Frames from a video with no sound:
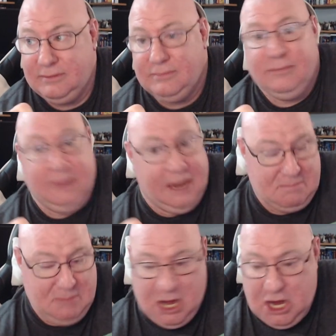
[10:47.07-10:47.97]

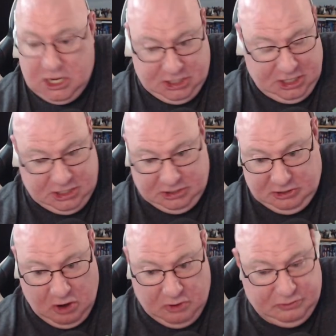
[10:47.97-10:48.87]
Yep. She just
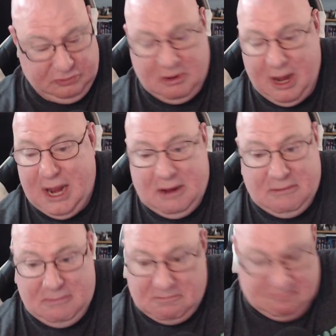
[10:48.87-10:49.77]
goes,
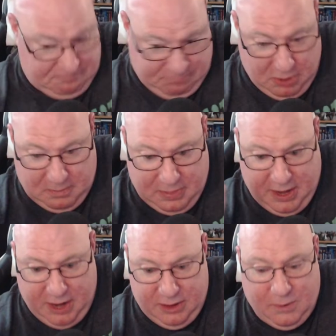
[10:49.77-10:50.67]
boom.
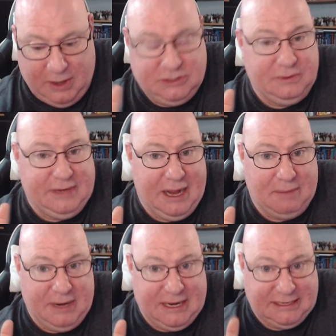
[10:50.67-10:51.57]
They're the ones who did it
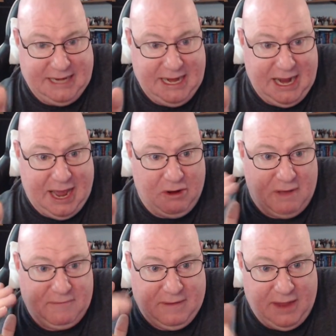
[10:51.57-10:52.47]
because he got
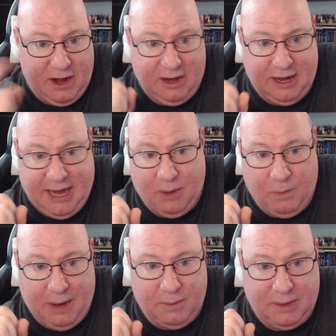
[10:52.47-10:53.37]
off and they're going to get
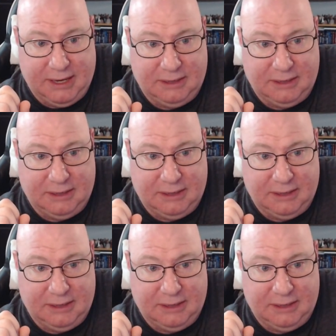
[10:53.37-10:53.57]
away with it.